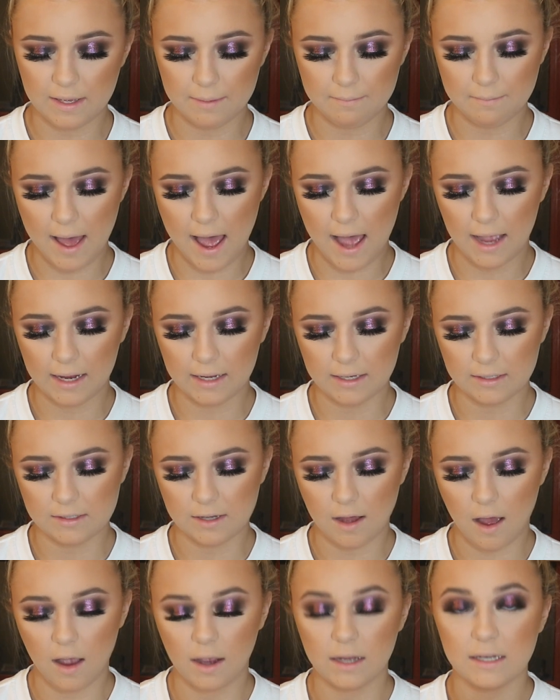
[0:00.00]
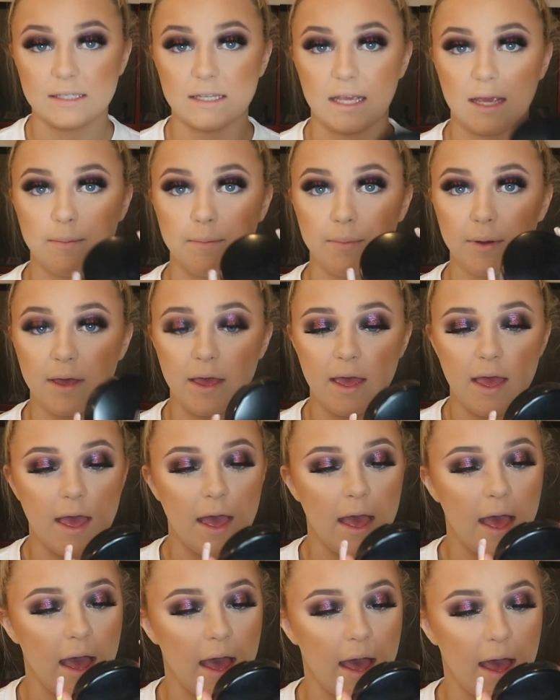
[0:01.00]
the MAC Dark Deep
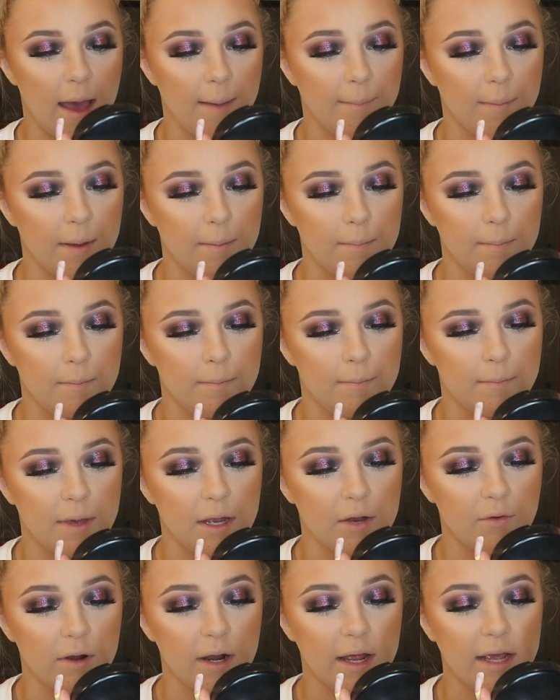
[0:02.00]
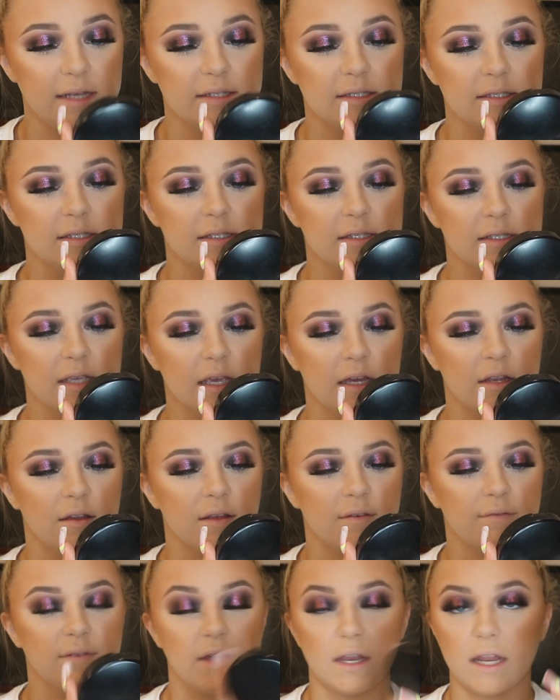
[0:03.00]
Mineralized
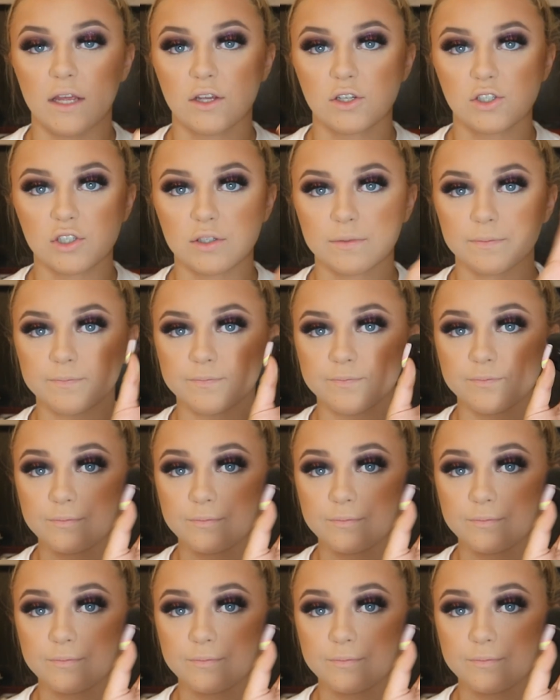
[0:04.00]
Skin Finish.